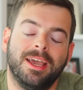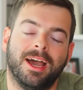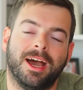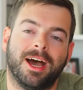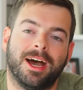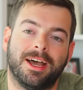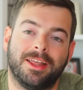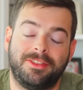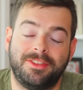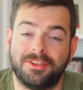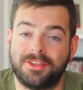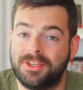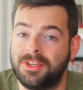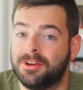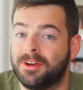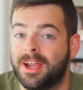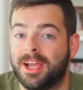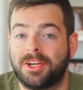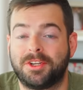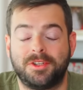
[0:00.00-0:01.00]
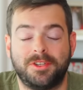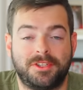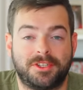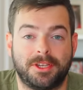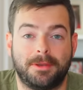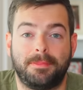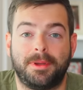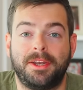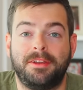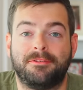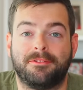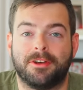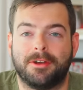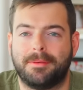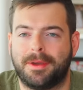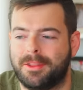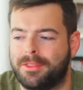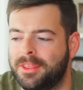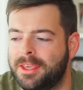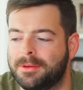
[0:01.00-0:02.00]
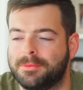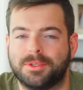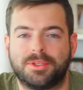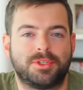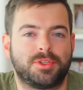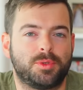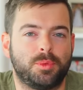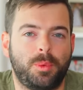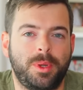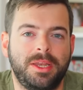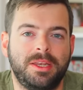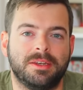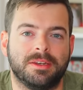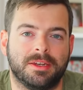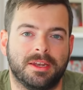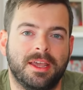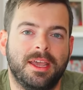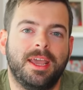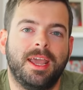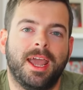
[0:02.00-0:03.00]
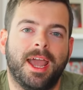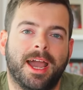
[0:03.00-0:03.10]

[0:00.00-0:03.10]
Uh, this year, actually, somebody from, I think it was Sweden,